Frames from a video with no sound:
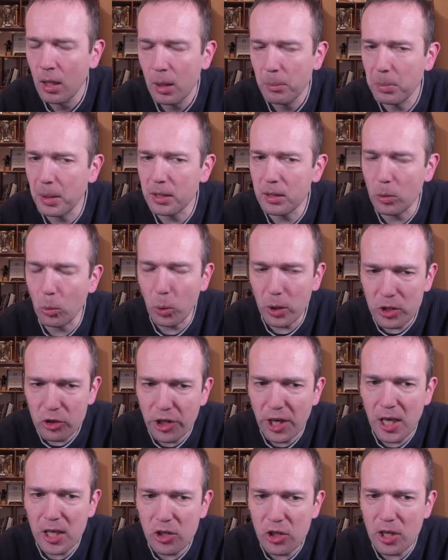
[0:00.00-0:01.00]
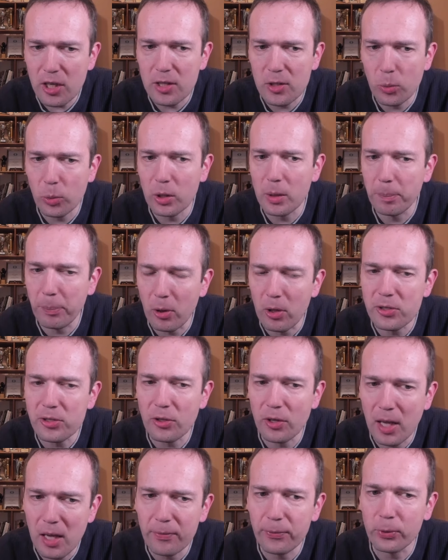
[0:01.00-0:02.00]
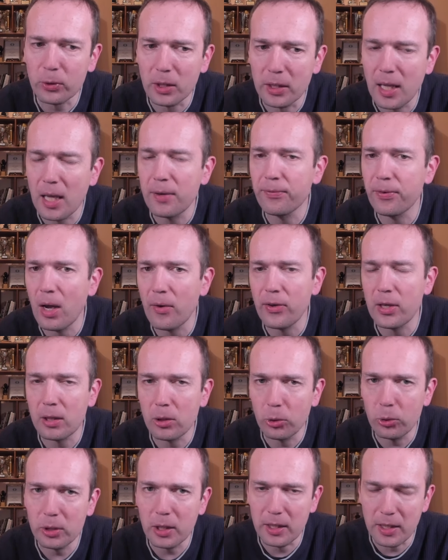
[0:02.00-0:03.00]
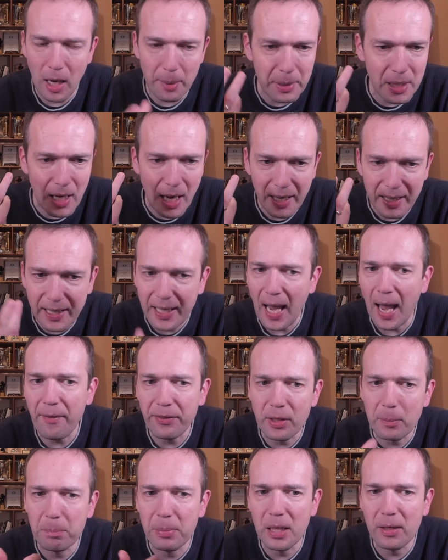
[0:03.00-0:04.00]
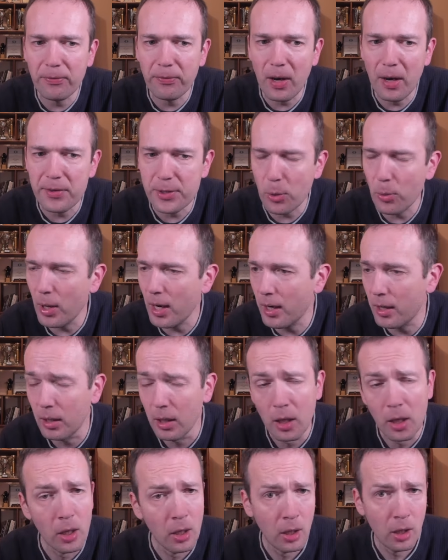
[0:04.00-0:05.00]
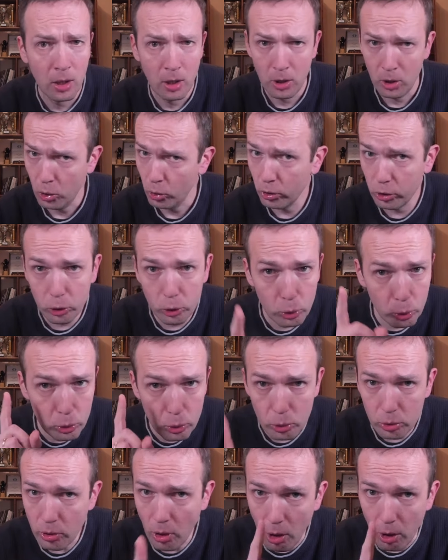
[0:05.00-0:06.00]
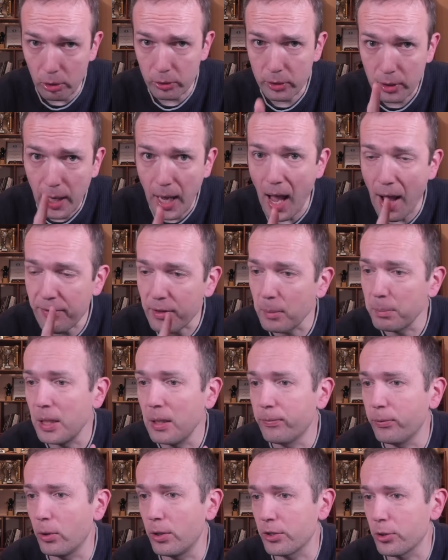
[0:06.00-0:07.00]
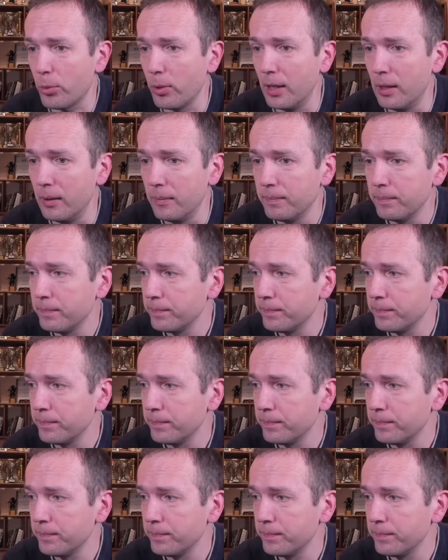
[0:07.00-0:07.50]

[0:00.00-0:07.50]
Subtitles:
But what changes with the pawns on a4 and a5 included? I mean, I have the b5 square. You do not have the b4 square.